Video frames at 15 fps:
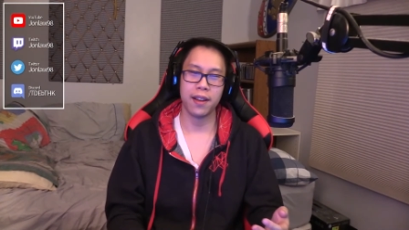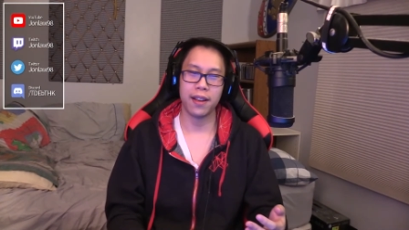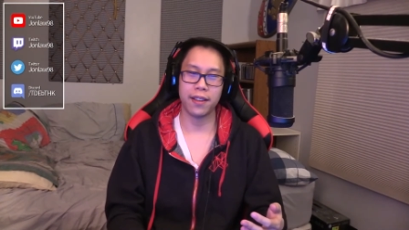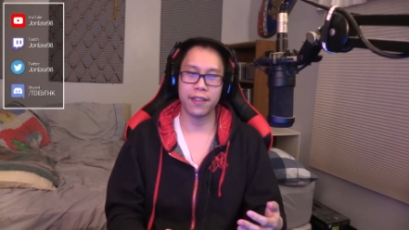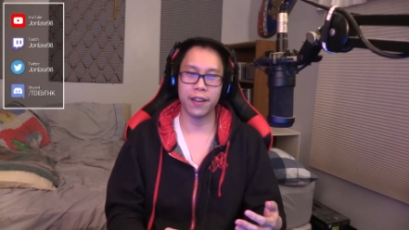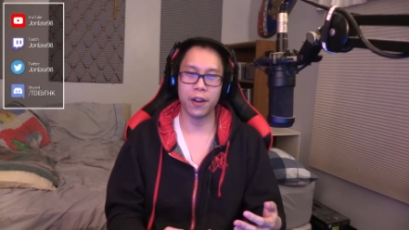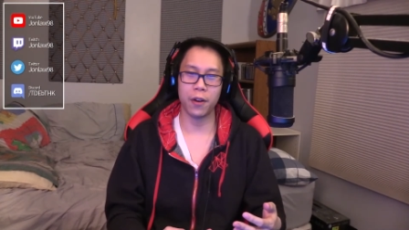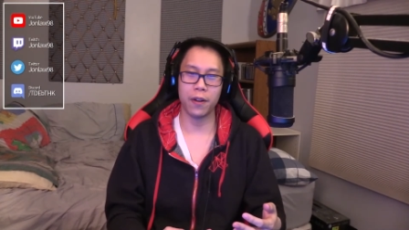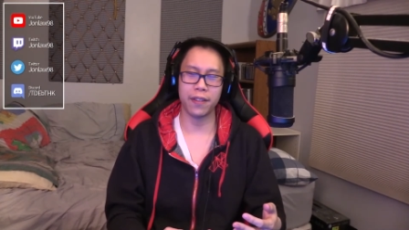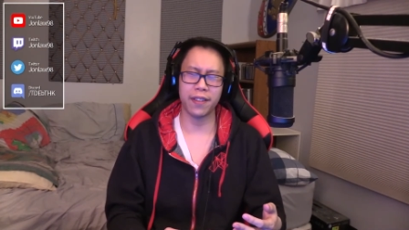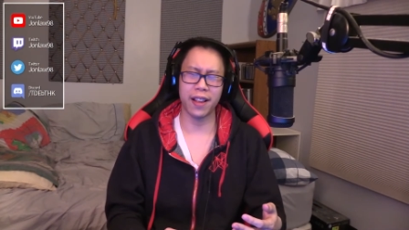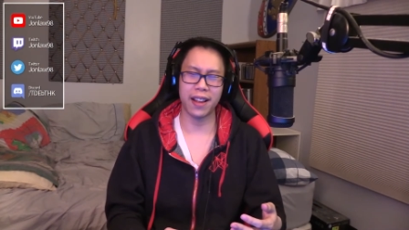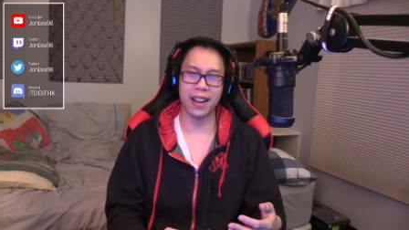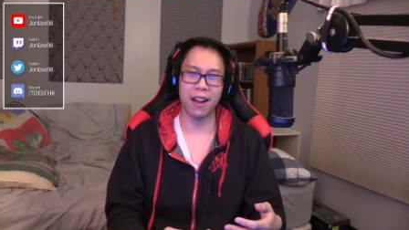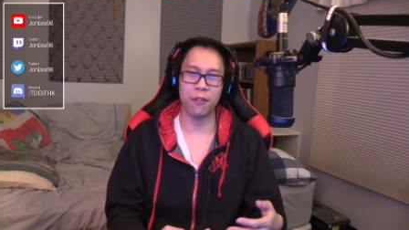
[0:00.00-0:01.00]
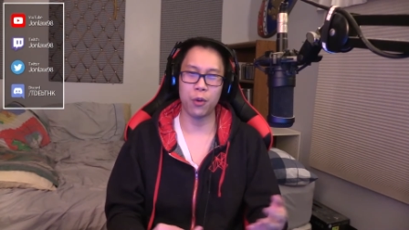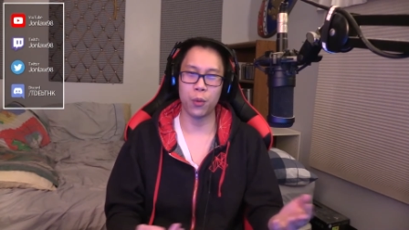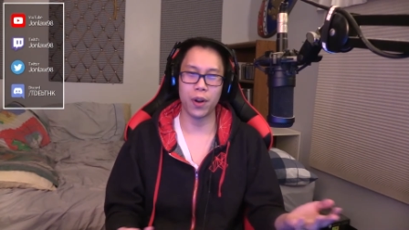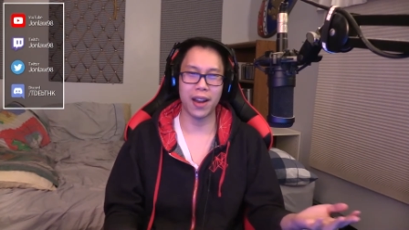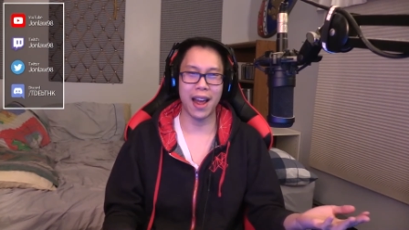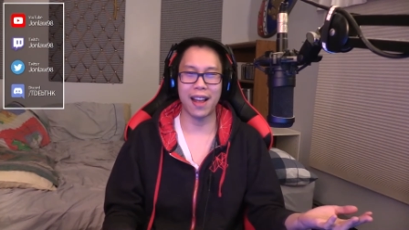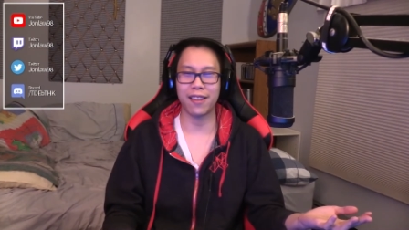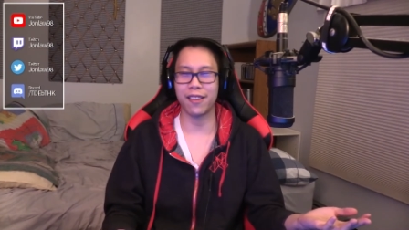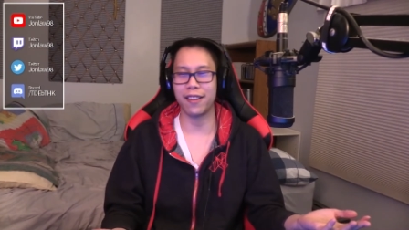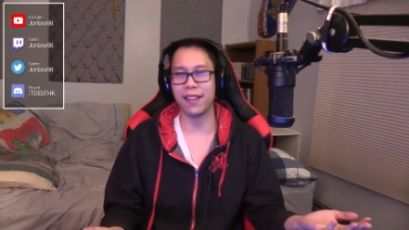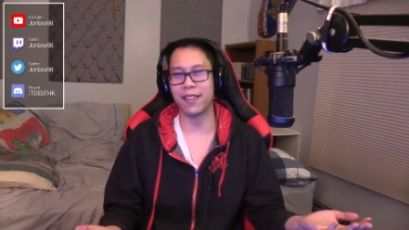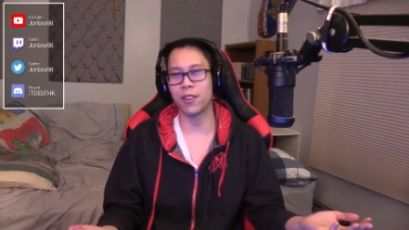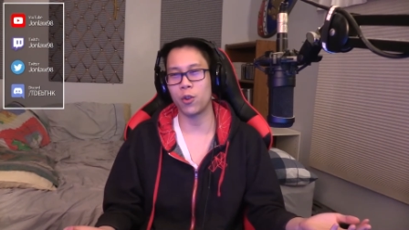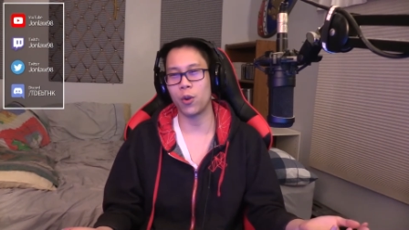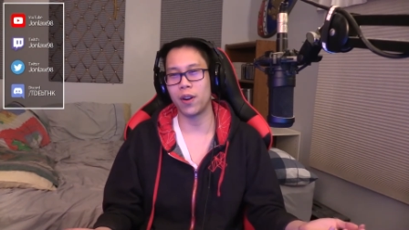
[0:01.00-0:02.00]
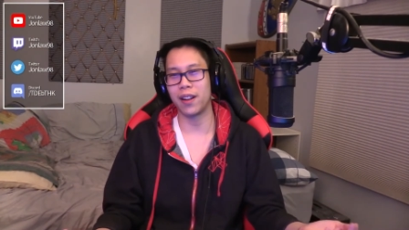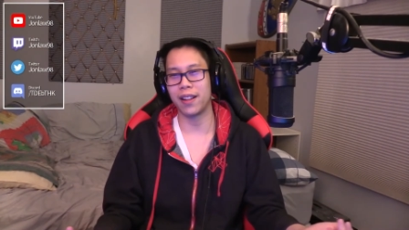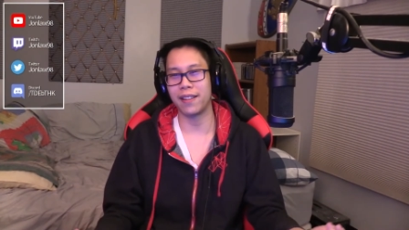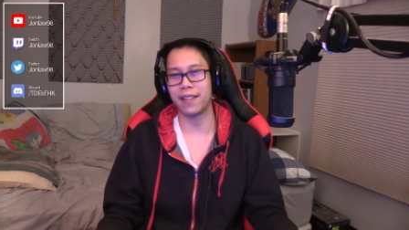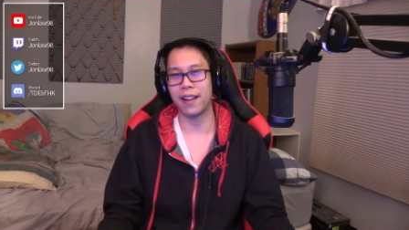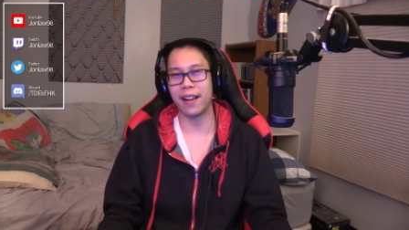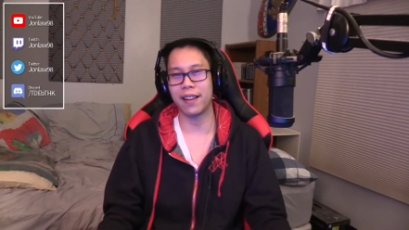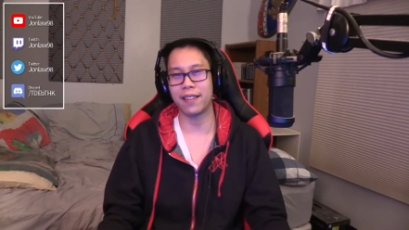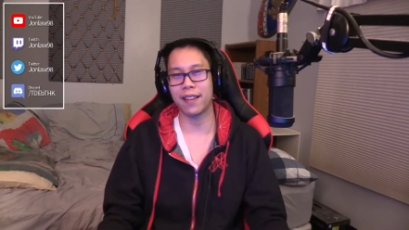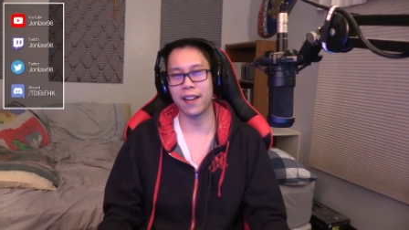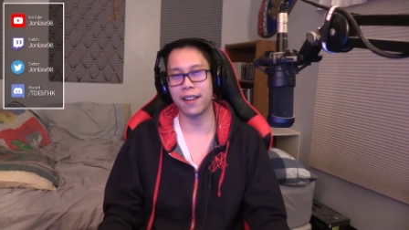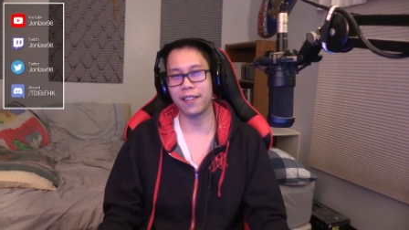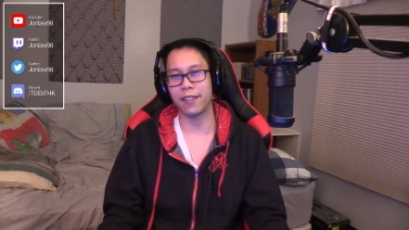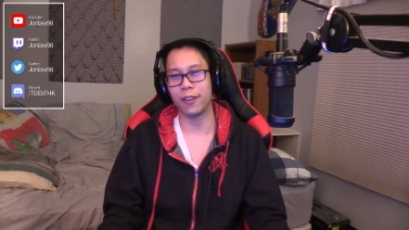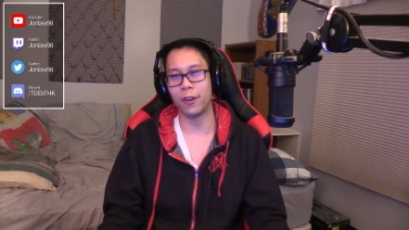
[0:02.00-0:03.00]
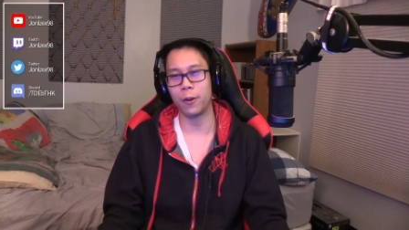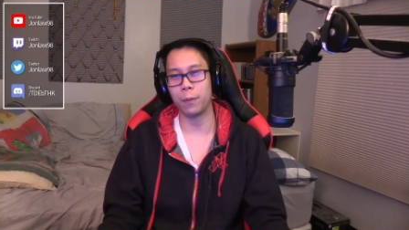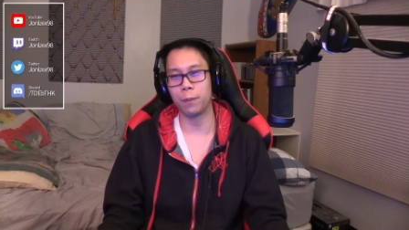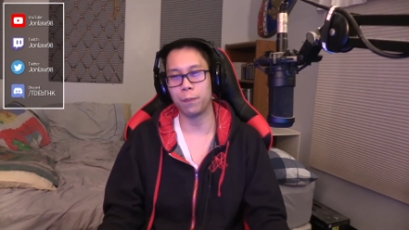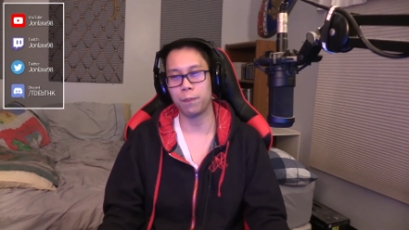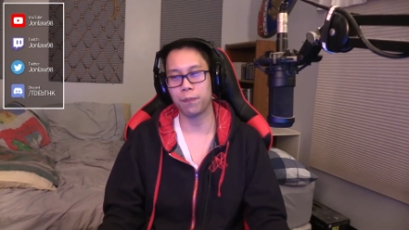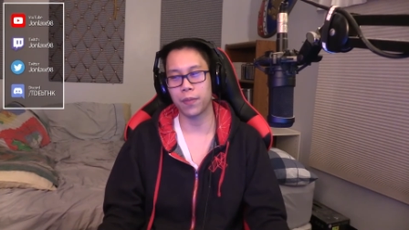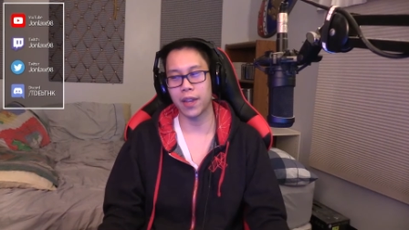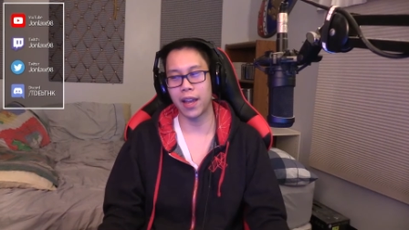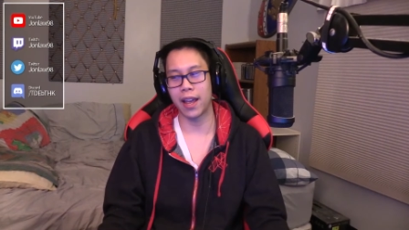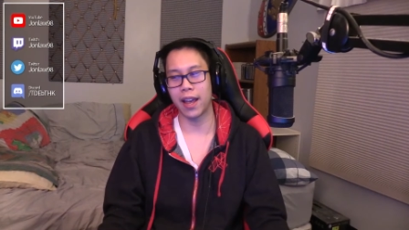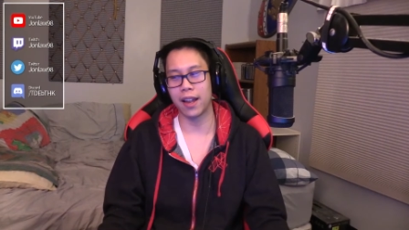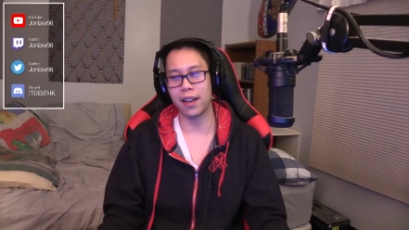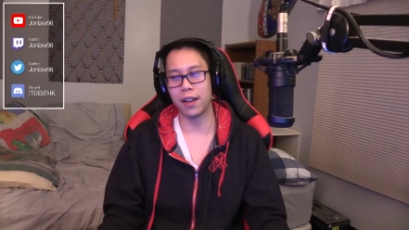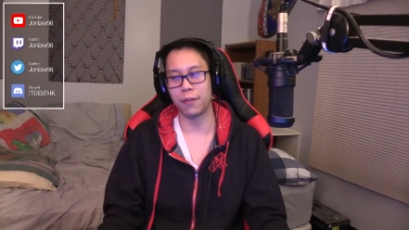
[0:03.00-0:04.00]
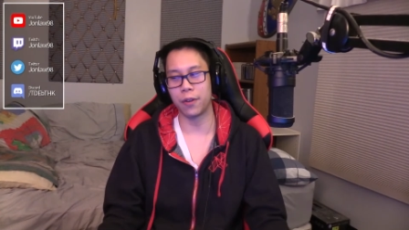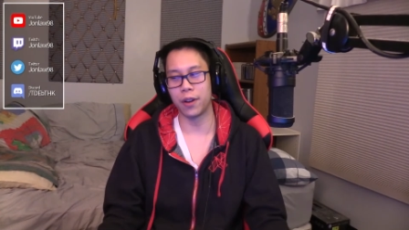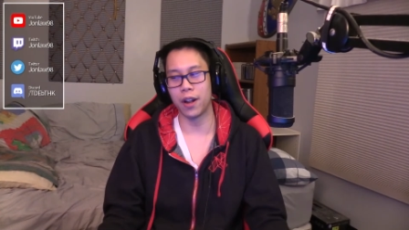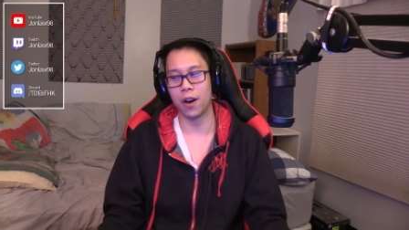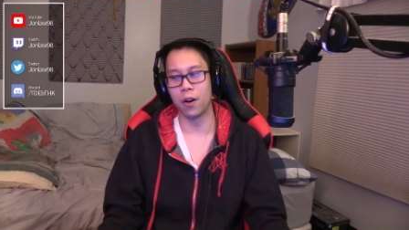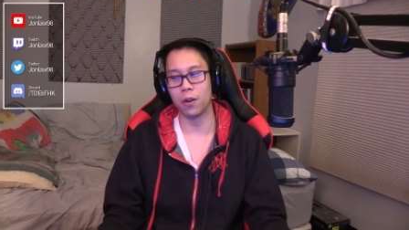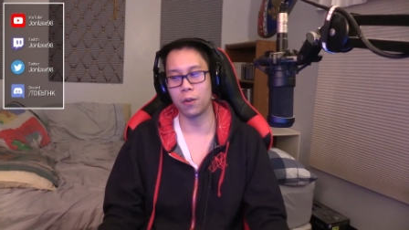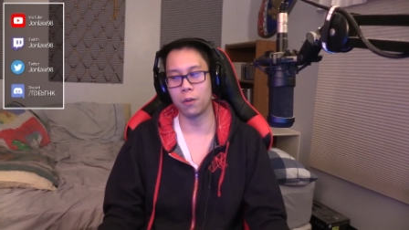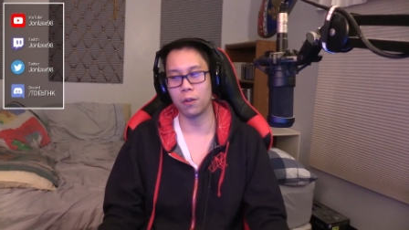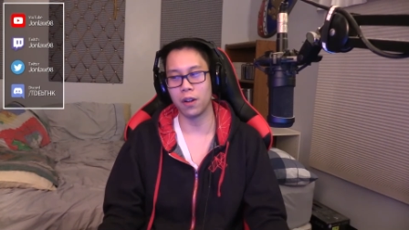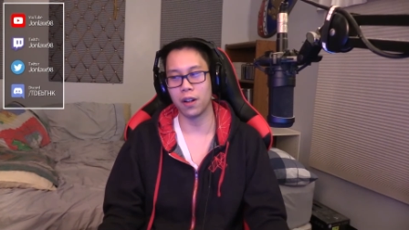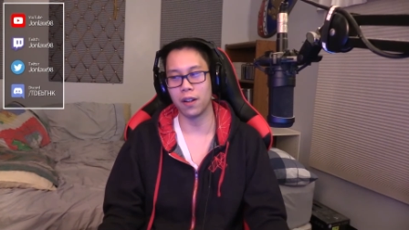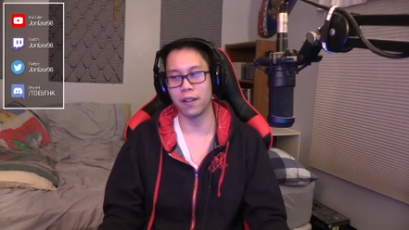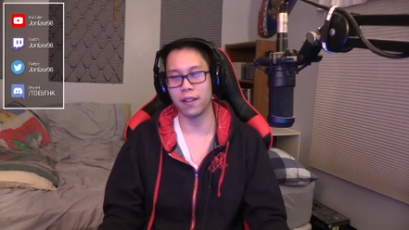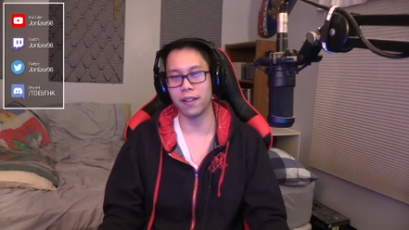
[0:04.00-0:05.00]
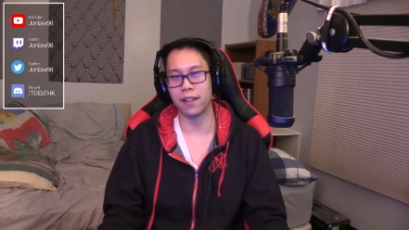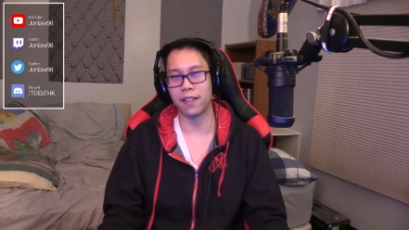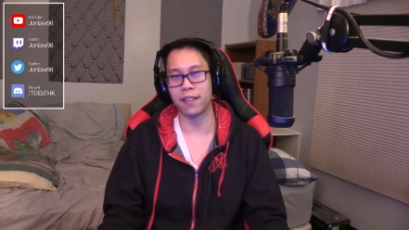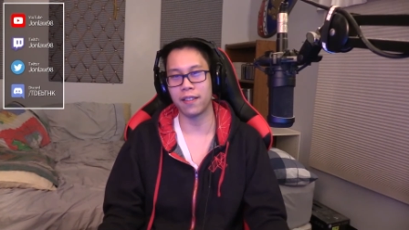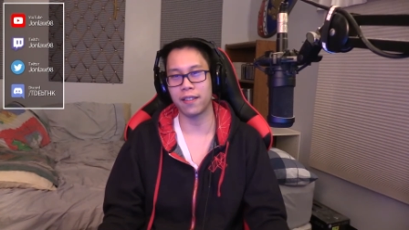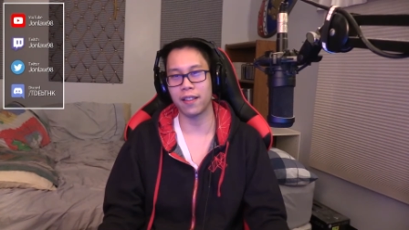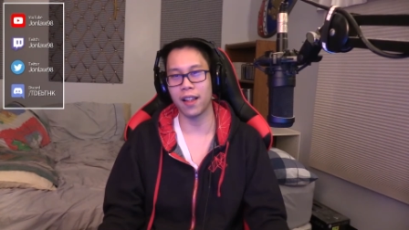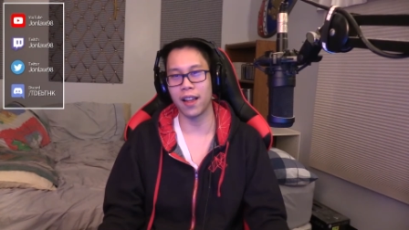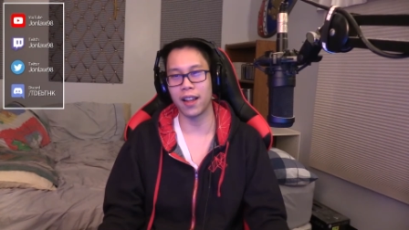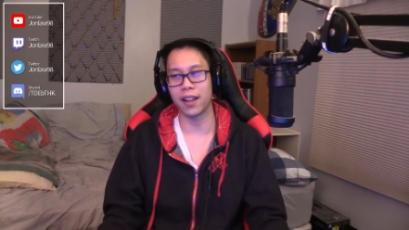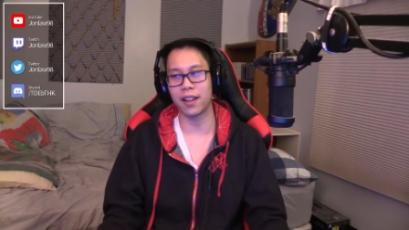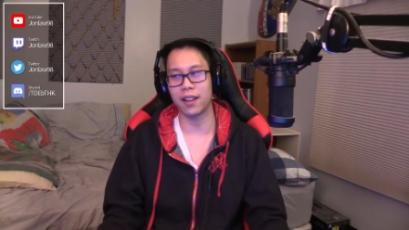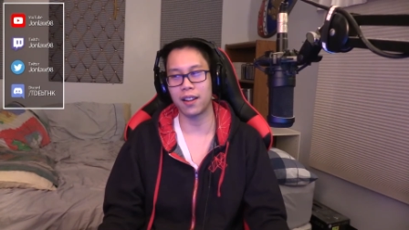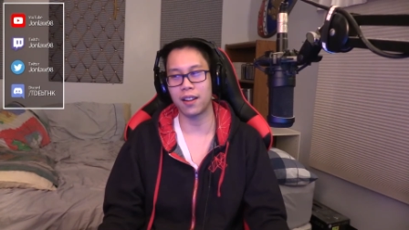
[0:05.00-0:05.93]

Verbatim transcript: So it's like everyone has a Discord these days, I assume. And if you don't, well, it's like